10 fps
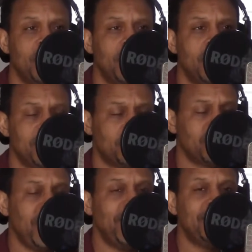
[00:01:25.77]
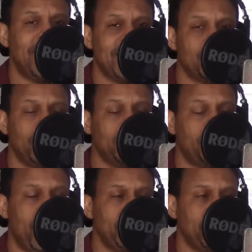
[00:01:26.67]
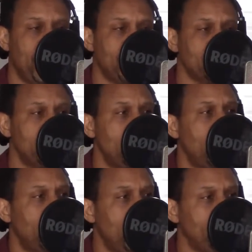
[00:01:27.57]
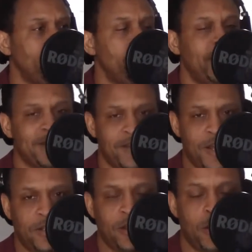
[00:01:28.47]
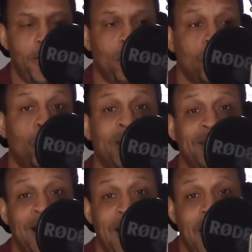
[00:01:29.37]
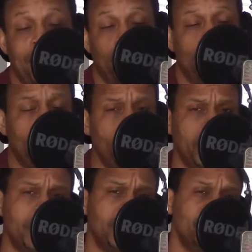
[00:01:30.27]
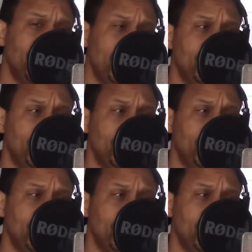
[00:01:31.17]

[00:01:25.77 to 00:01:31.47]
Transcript: As I was saying last week in the podcast, I put a message out there about going live and what would be a good date